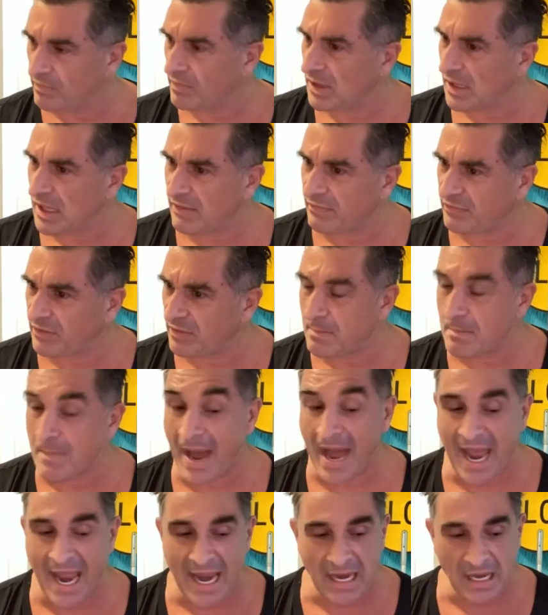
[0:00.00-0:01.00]
Left in
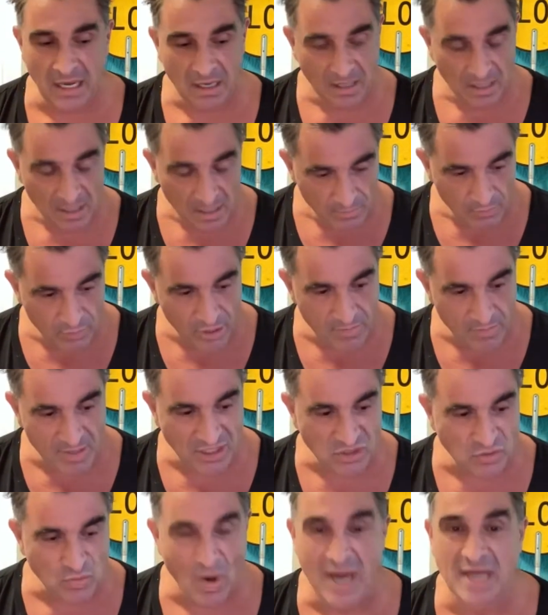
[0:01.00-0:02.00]
May, pretty
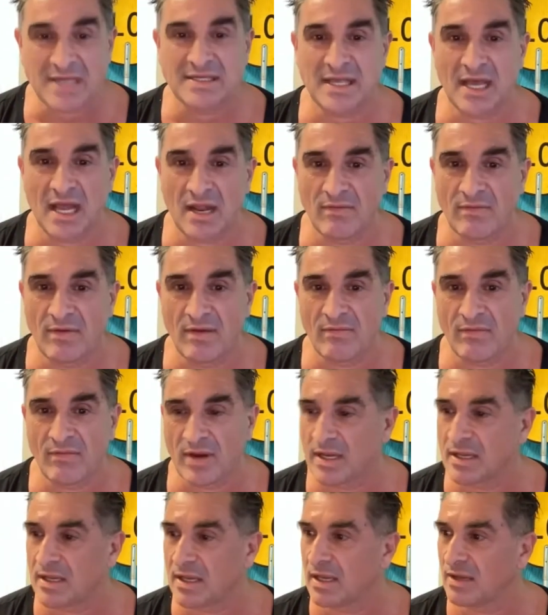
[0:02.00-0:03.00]
much raced out of
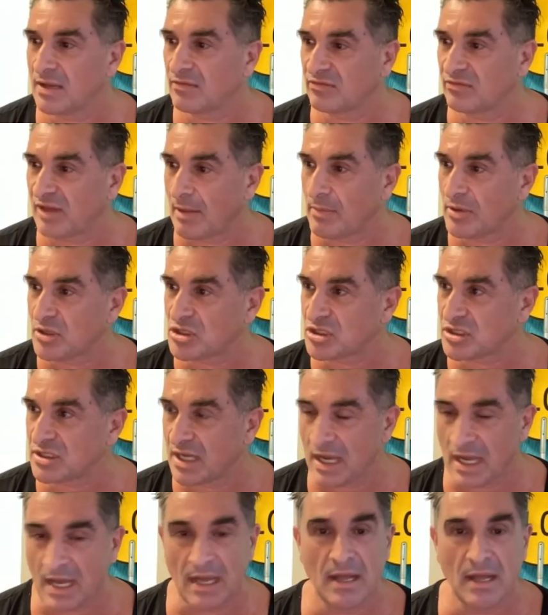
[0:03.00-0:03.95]
every established